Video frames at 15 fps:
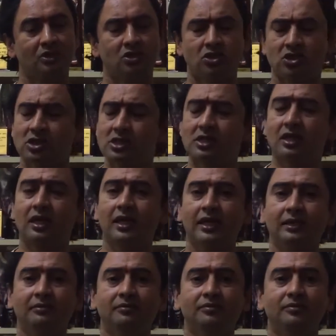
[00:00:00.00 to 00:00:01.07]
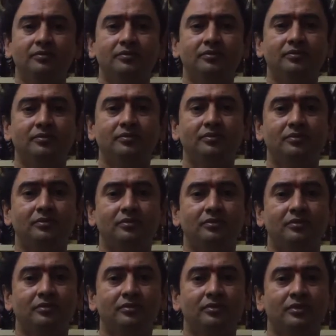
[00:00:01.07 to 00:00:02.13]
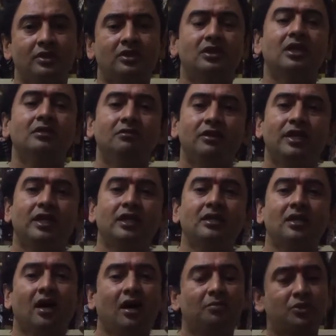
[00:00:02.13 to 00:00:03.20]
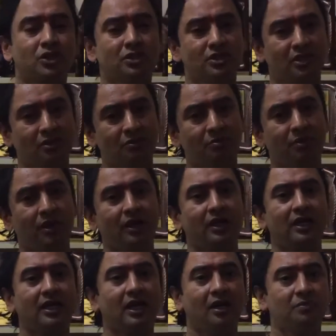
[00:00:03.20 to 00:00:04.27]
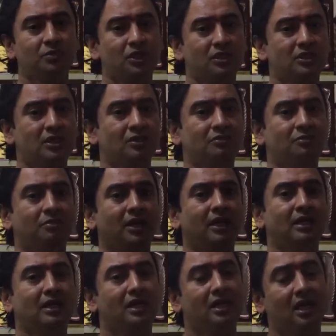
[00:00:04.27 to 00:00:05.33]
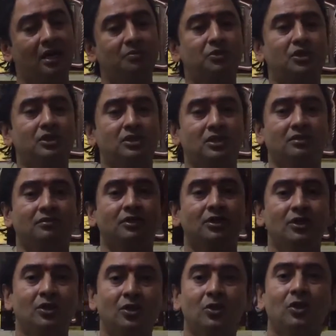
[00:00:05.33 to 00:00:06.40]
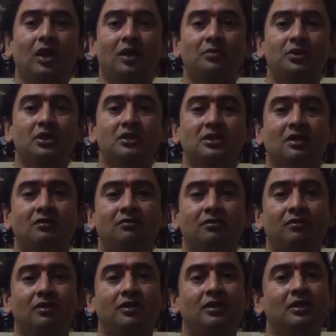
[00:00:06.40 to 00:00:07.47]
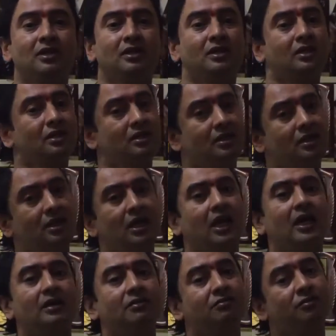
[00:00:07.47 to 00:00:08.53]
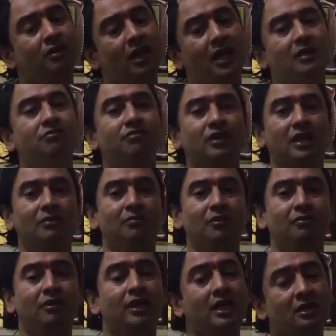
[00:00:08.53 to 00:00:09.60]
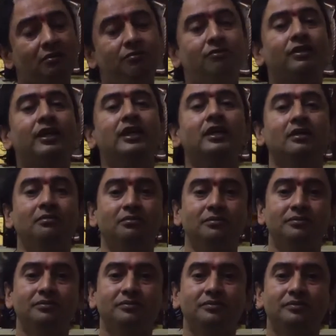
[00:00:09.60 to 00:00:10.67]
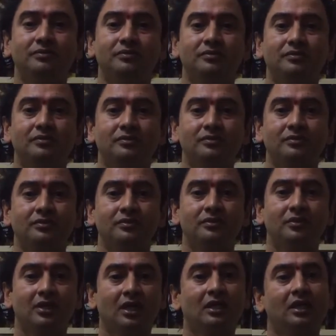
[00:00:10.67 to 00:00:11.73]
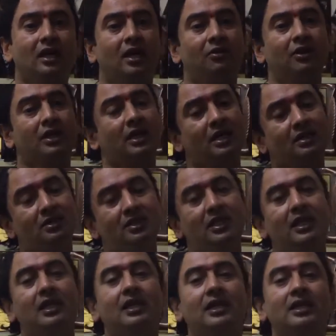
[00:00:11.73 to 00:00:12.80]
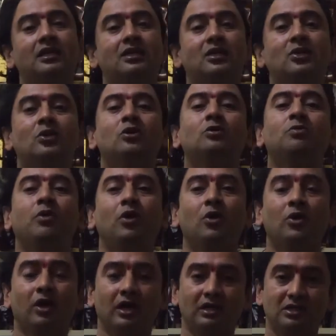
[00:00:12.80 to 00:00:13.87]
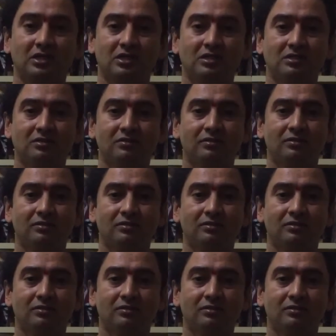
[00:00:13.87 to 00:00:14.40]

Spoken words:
Strictly. Then we get options of body, options of mind, and options of good options of life, lifetime. We get freedom. Then our country will get good progress.